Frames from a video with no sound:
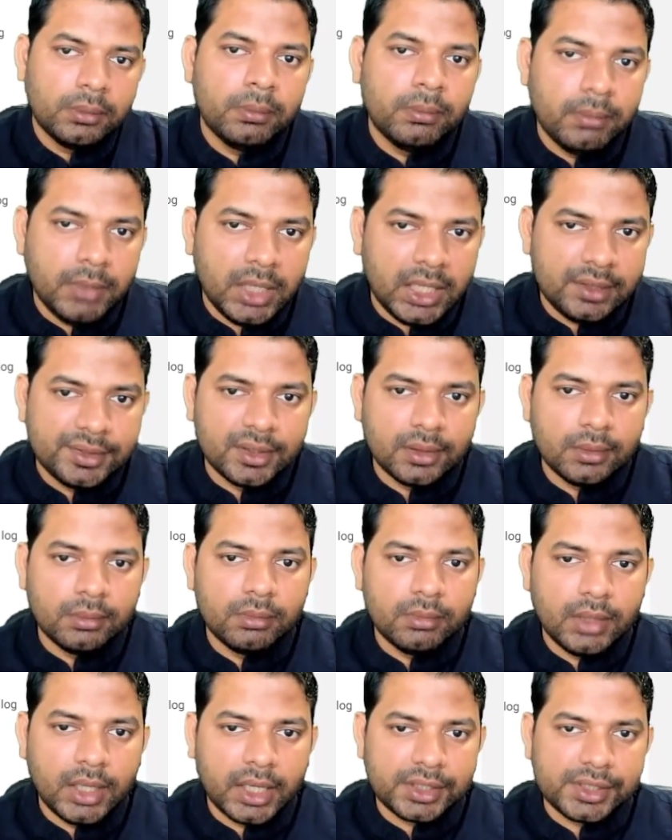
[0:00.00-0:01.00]
make some
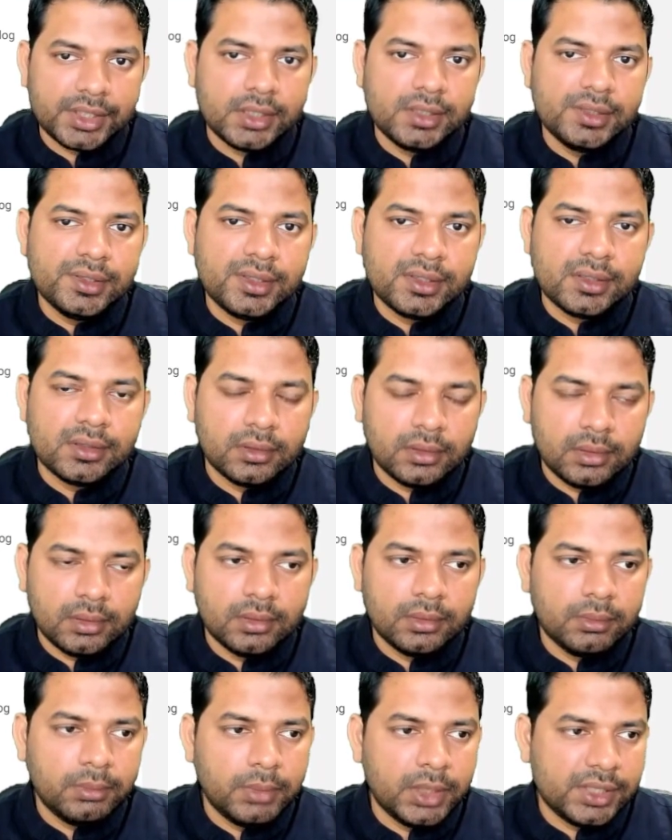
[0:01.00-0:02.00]
actions
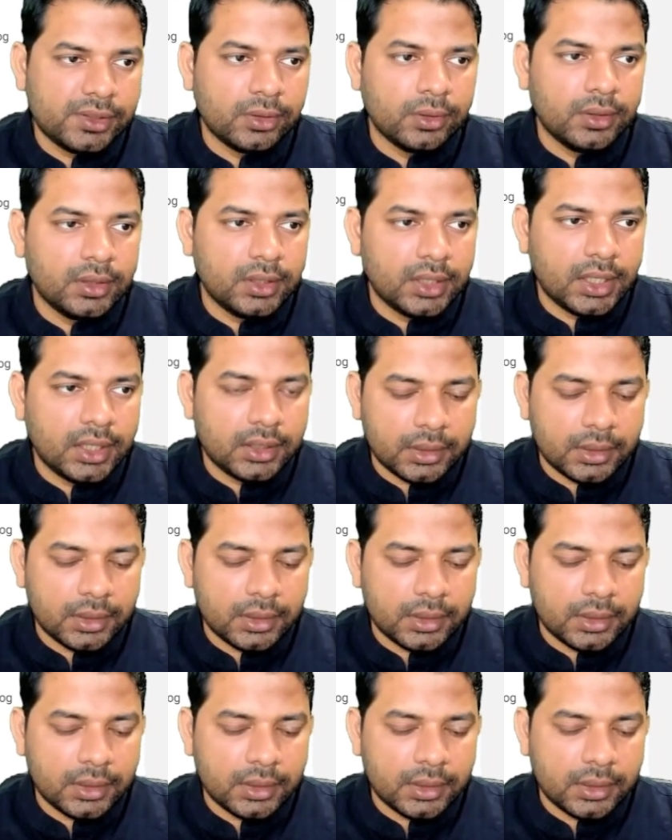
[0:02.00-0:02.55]
based on that.